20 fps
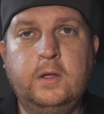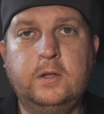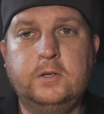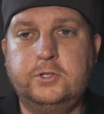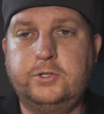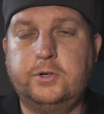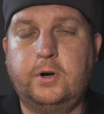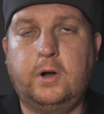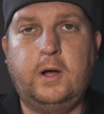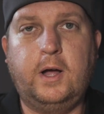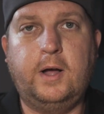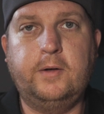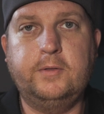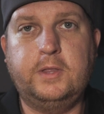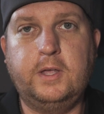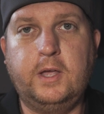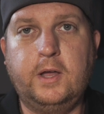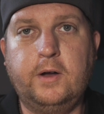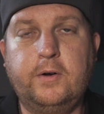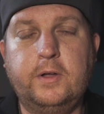draw out
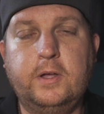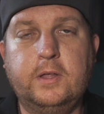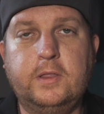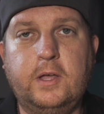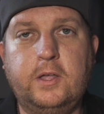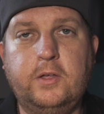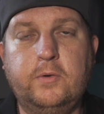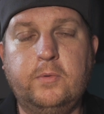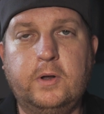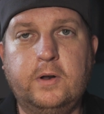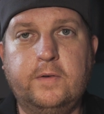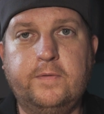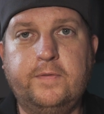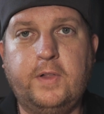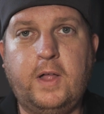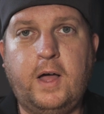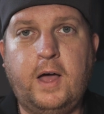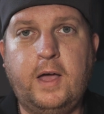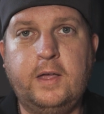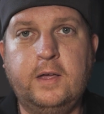the area that you want to
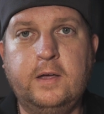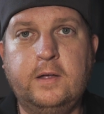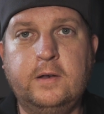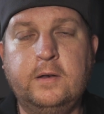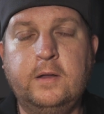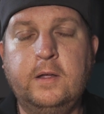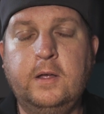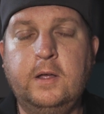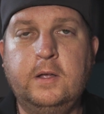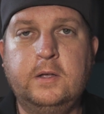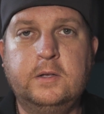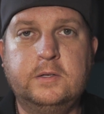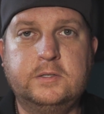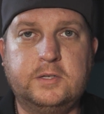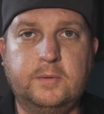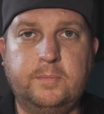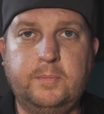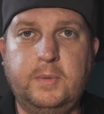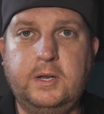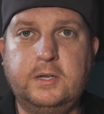fly in,
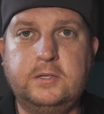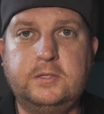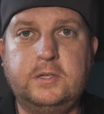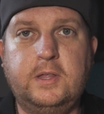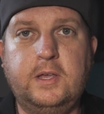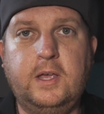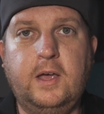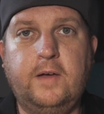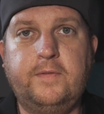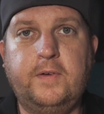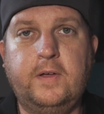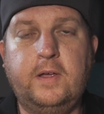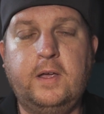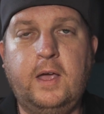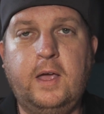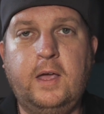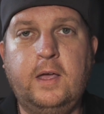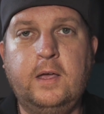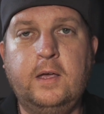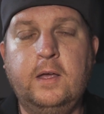submit it to the
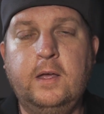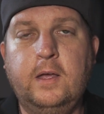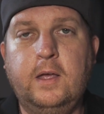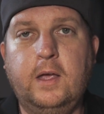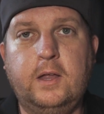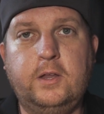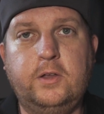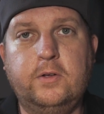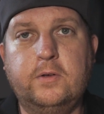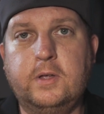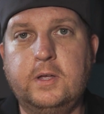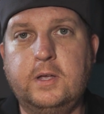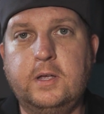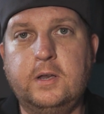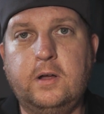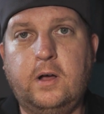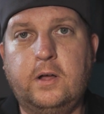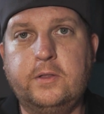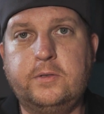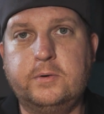FAA, and you can get
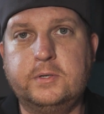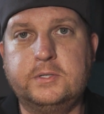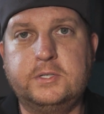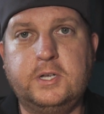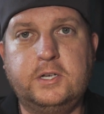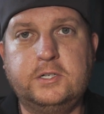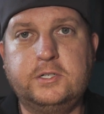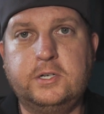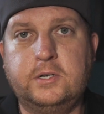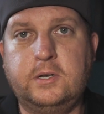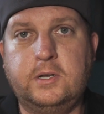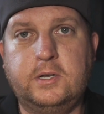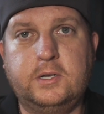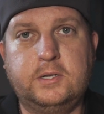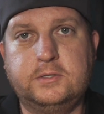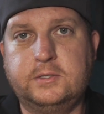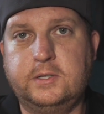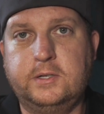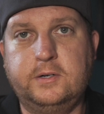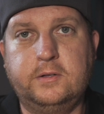authorization in
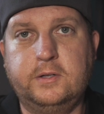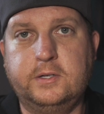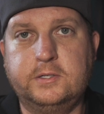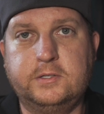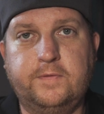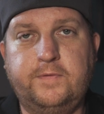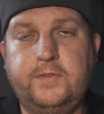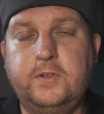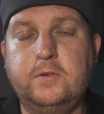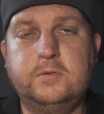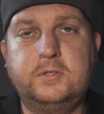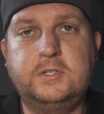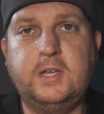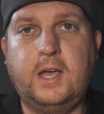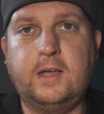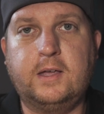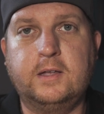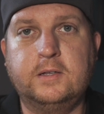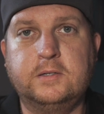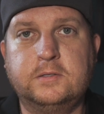as little as a few
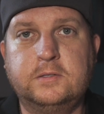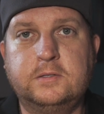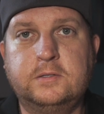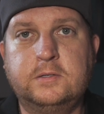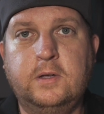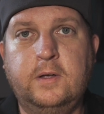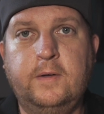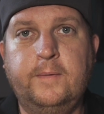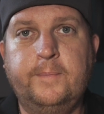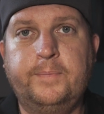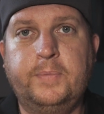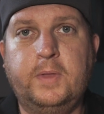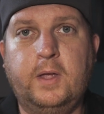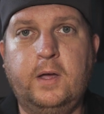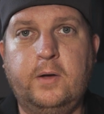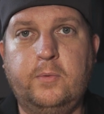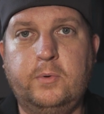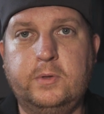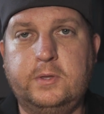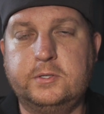seconds
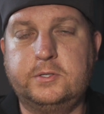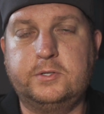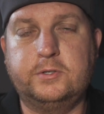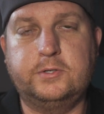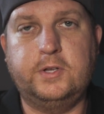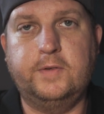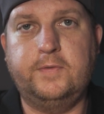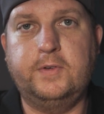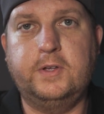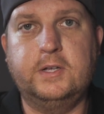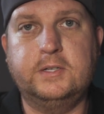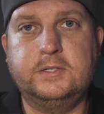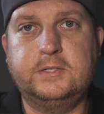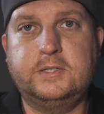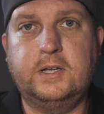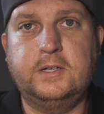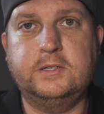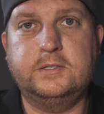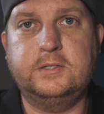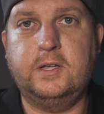with a certificate that
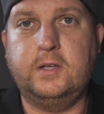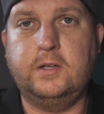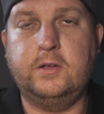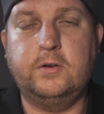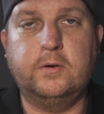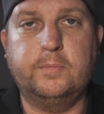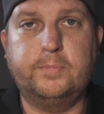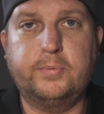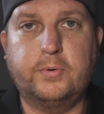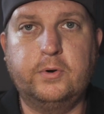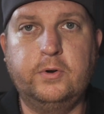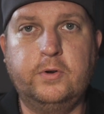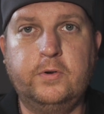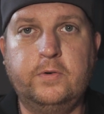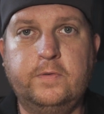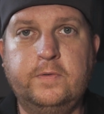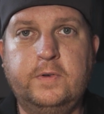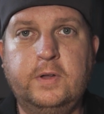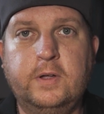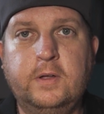says that you're
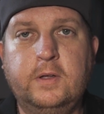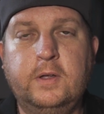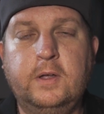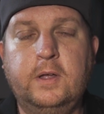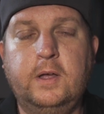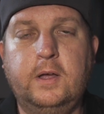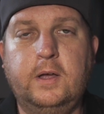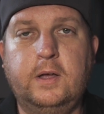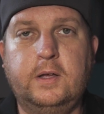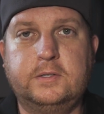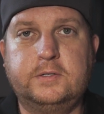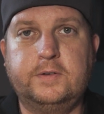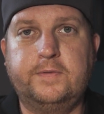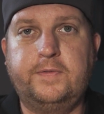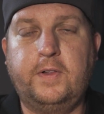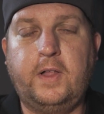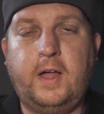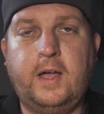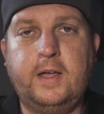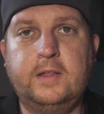approved to
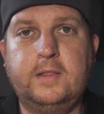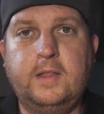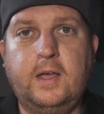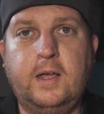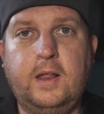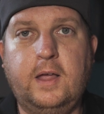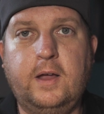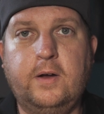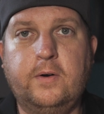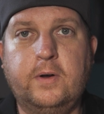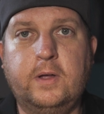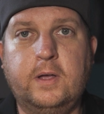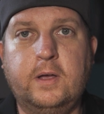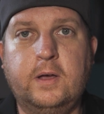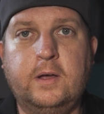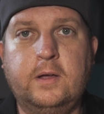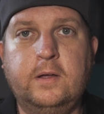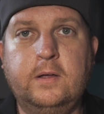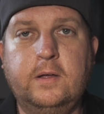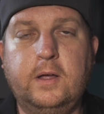fly in that
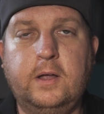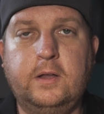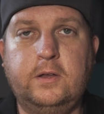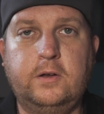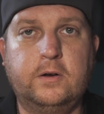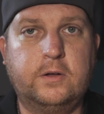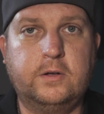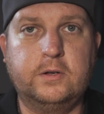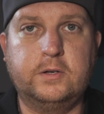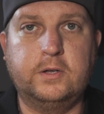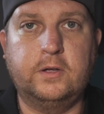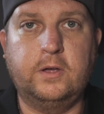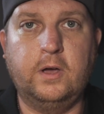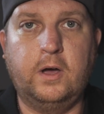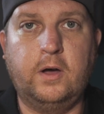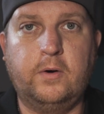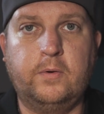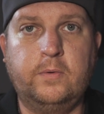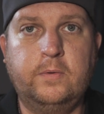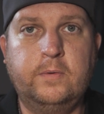area and you're good to
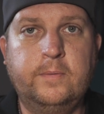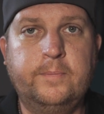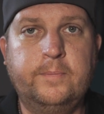go.